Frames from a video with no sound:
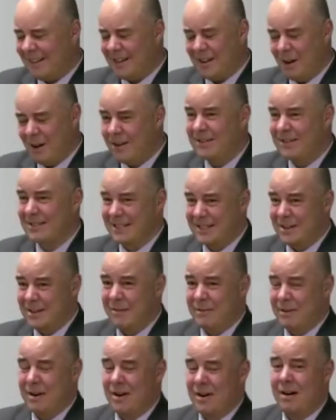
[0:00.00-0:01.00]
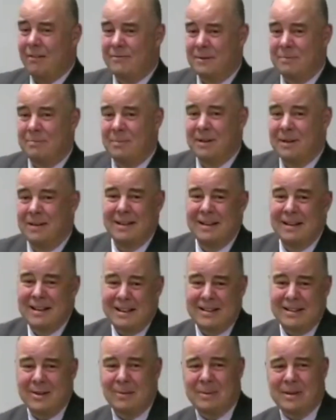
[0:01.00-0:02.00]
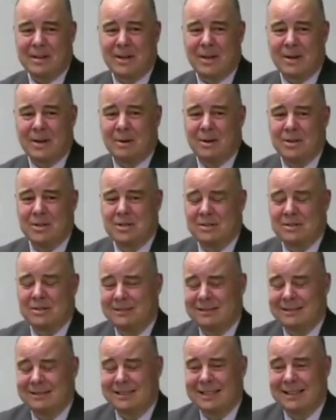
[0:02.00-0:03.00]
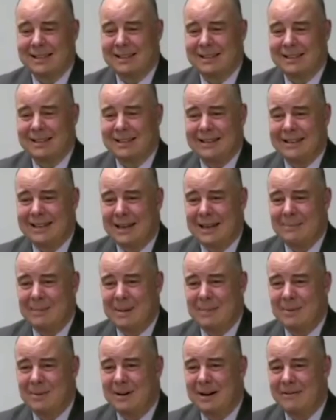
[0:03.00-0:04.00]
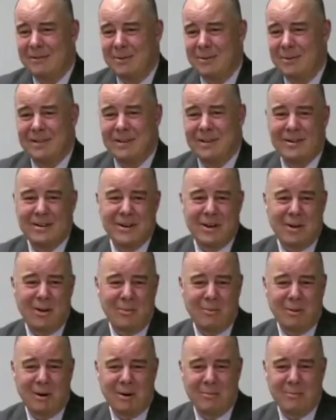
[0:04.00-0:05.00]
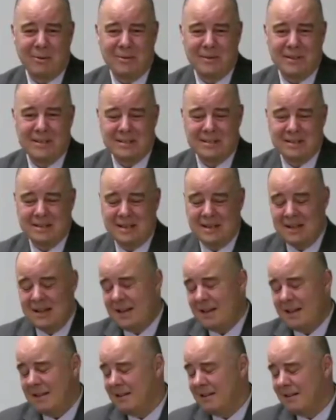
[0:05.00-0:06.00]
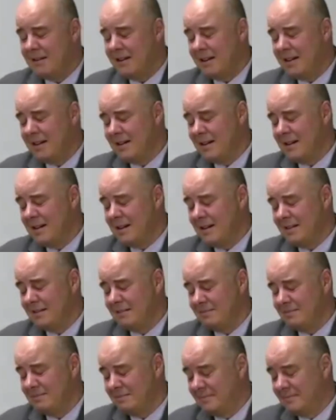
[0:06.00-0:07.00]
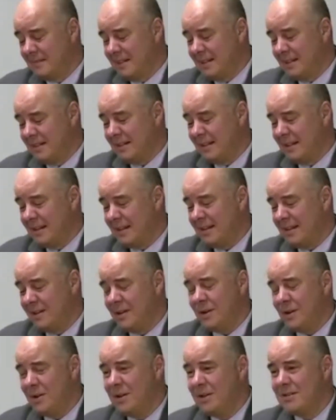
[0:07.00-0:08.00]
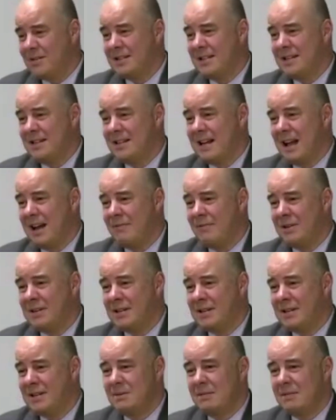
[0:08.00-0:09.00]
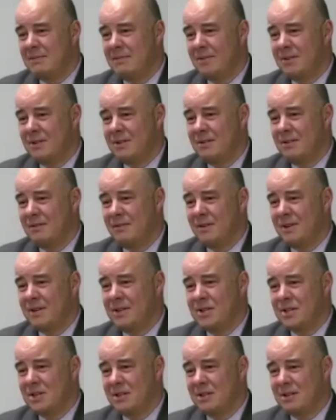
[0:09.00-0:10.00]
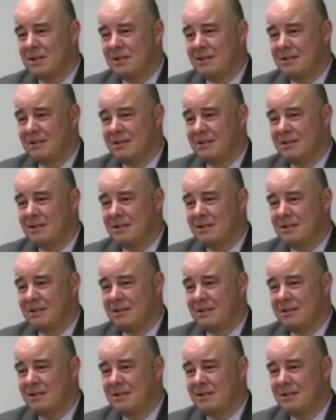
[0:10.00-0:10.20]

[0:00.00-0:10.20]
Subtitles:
honestly, not very often, but there'll be a commercial. Like, gay people are everywhere. They're in Hallmark movies. They're in, you'll see an advertisement for furniture.